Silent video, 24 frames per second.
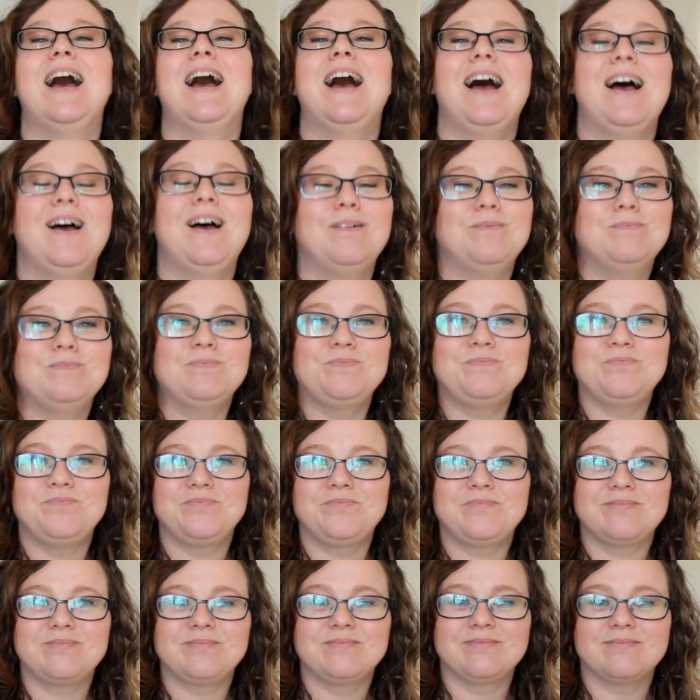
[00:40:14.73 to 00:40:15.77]

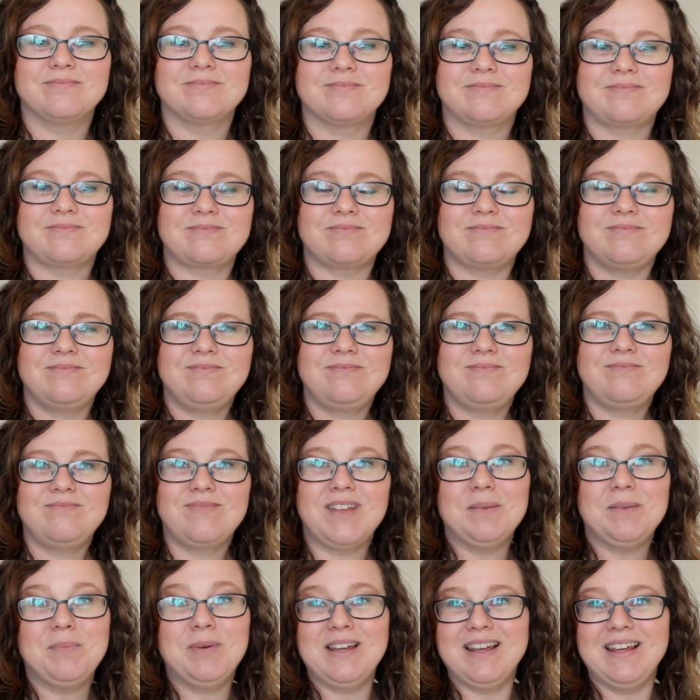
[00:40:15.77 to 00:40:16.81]

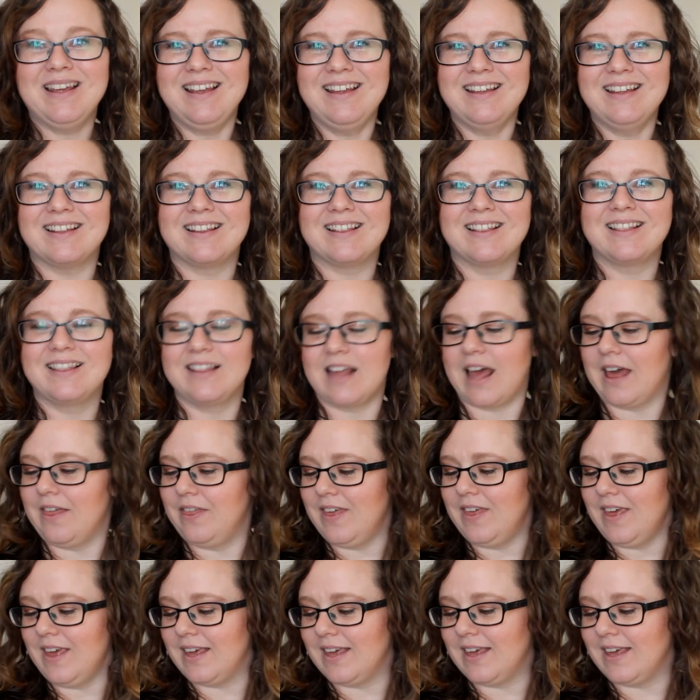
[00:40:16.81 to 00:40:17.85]
But yeah, I
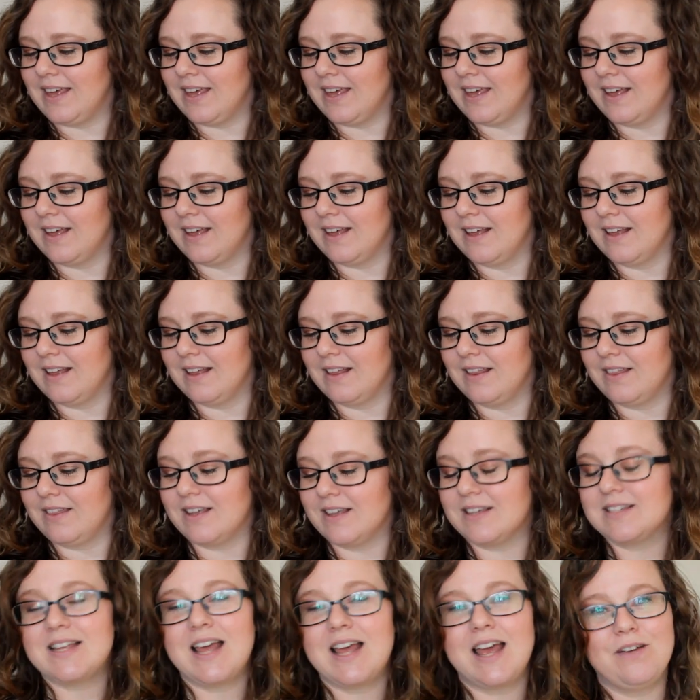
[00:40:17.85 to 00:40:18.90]
think
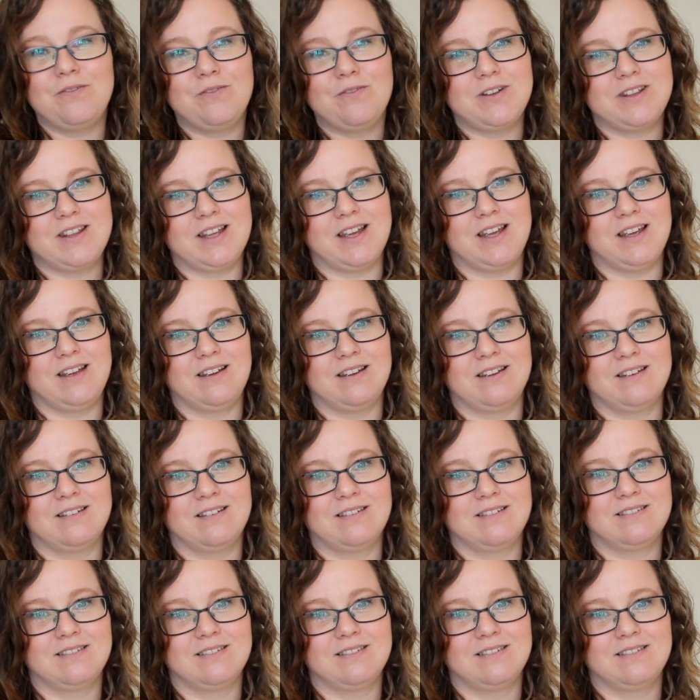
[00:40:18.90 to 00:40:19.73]
that's everything